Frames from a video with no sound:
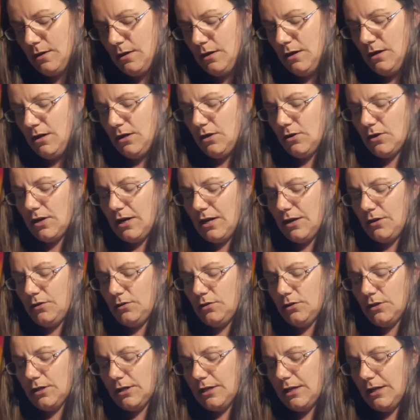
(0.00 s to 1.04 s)
you're kind of
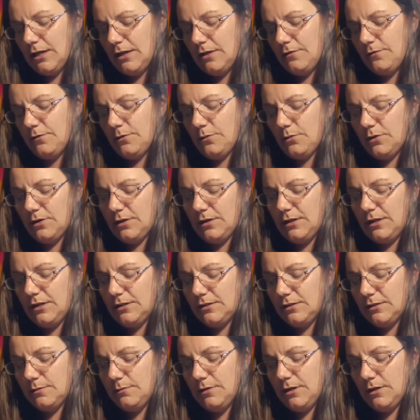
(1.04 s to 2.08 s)
looking at it for what it needs
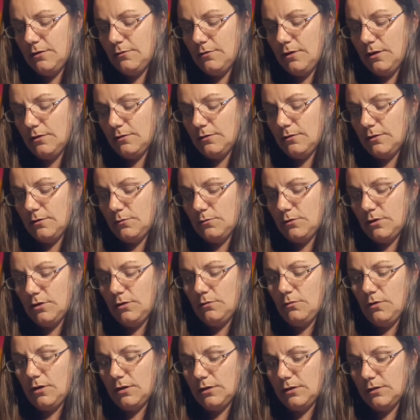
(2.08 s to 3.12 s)
to be rather than what you
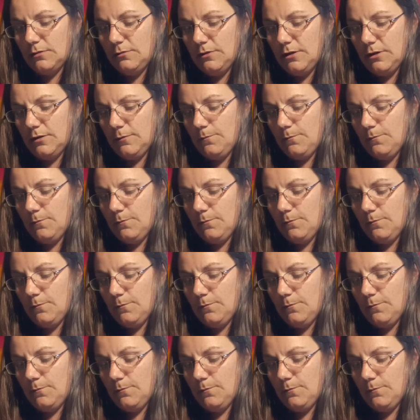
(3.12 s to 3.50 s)
want it to be.